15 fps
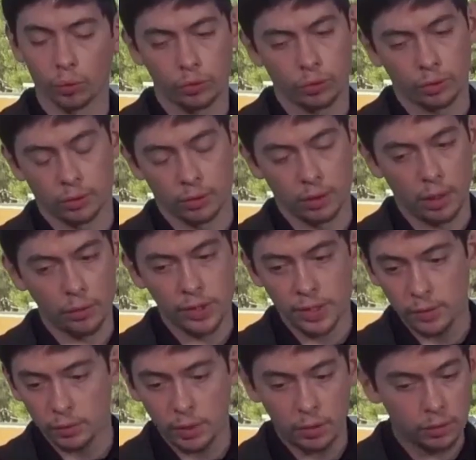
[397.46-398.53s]
that the new
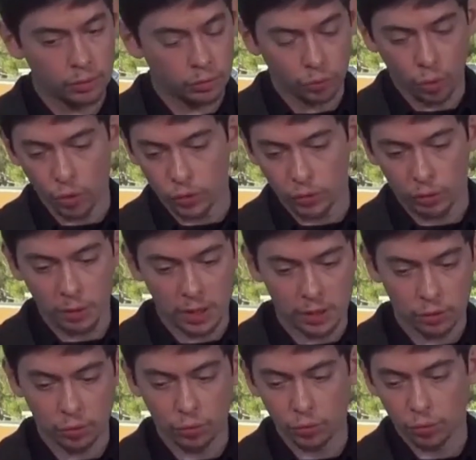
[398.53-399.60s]
values that are appearing are
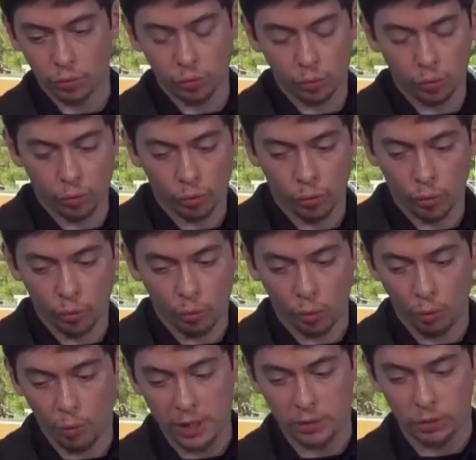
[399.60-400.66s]
values to which we can
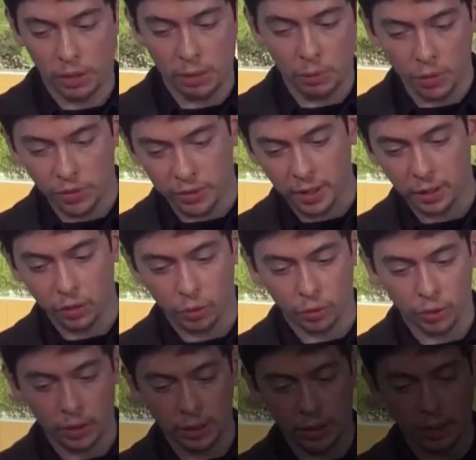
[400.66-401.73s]
identify ourselves.